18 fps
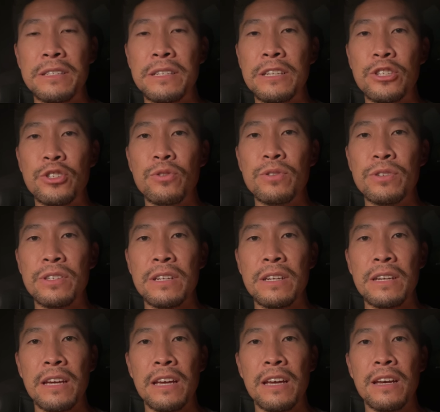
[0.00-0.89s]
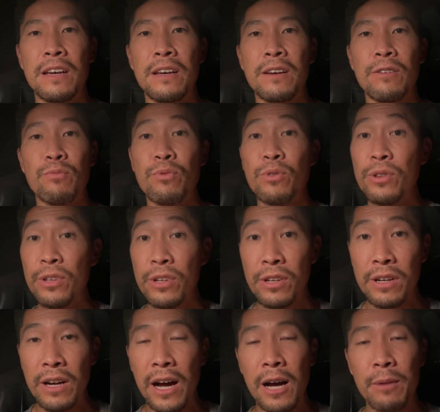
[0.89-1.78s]
he's usually a really
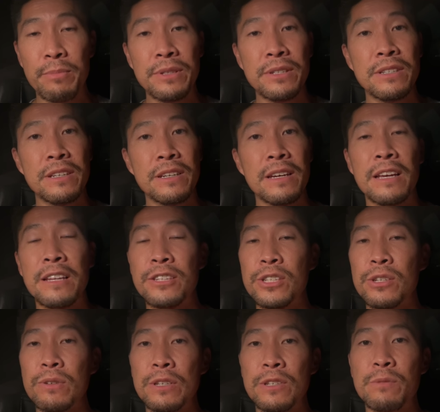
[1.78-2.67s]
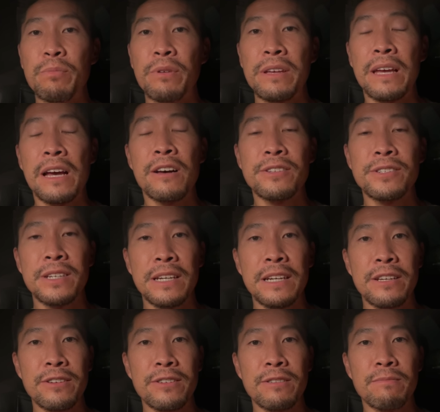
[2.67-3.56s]
good opposite, and so he was playing outside
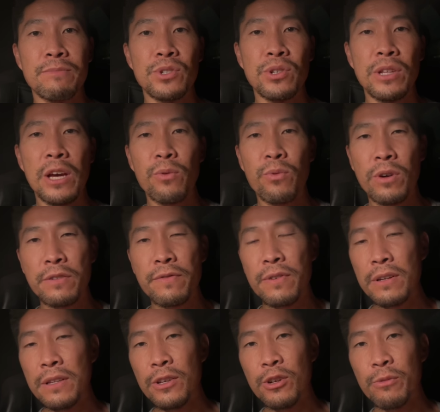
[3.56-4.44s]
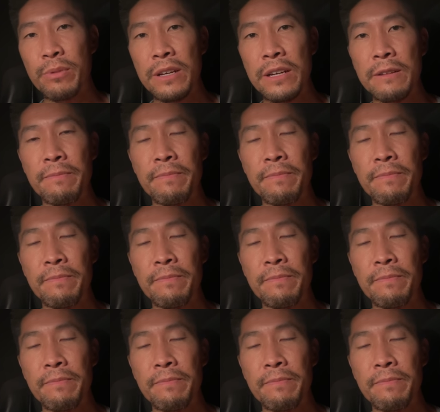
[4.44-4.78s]
hitter. So that worked for a little bit,